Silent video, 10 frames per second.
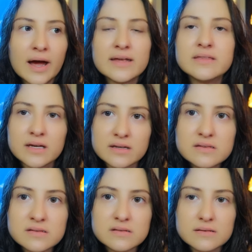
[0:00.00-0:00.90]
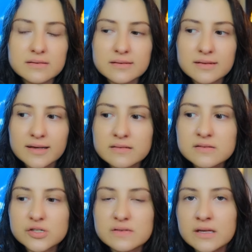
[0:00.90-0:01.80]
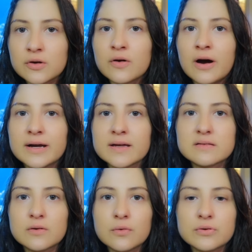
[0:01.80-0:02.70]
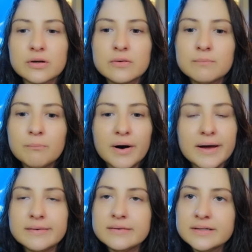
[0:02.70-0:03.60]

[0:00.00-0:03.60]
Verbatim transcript: I think it's just that your heart gets colder, but